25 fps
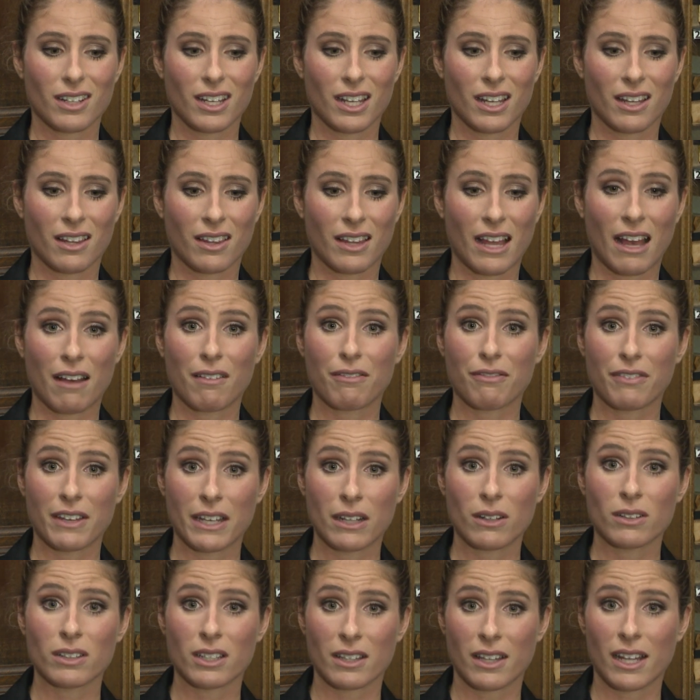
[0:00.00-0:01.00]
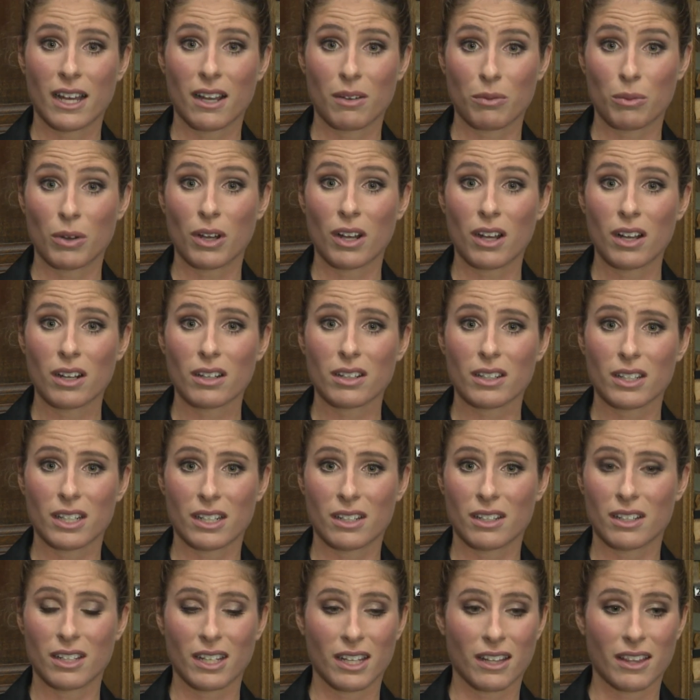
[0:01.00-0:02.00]
in that field, in that work,
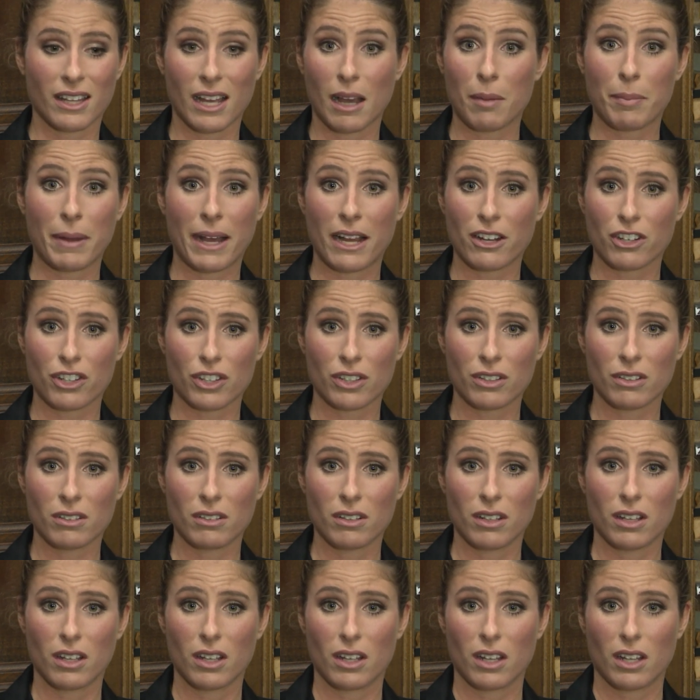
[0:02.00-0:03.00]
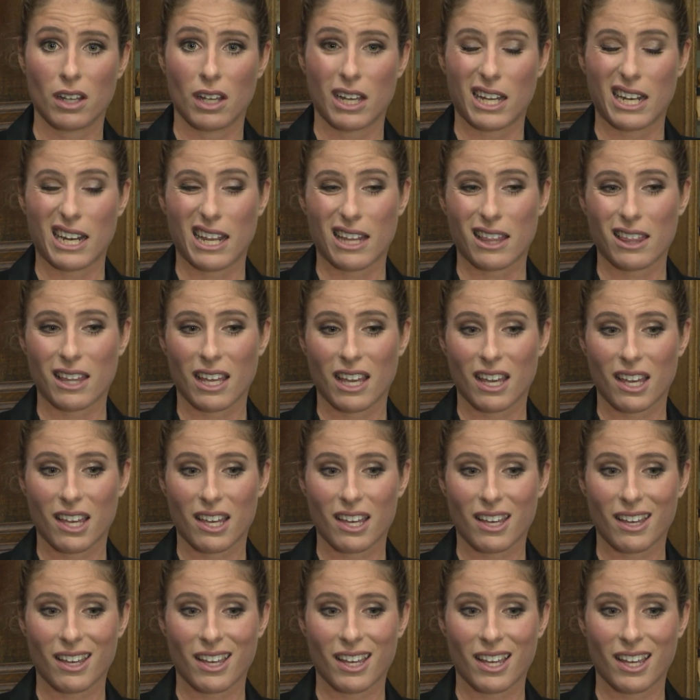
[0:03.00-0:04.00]
in, in that passion. And I
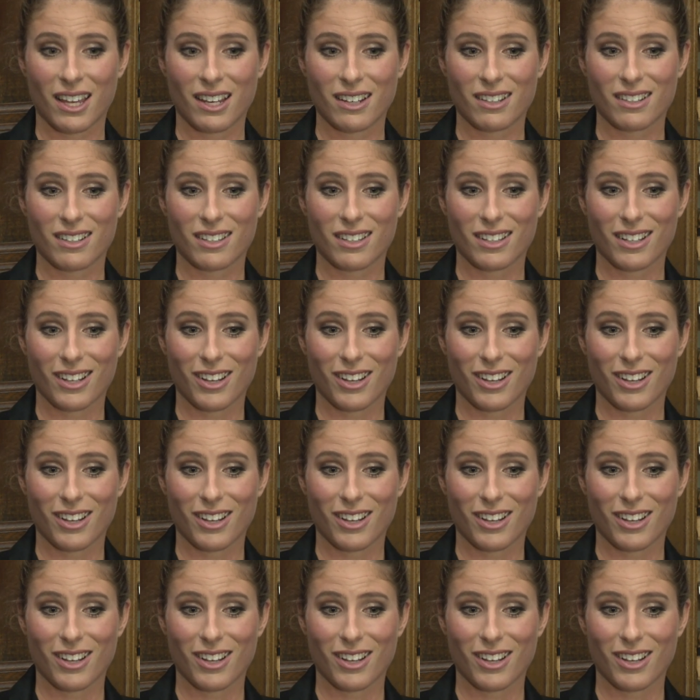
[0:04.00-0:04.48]
think it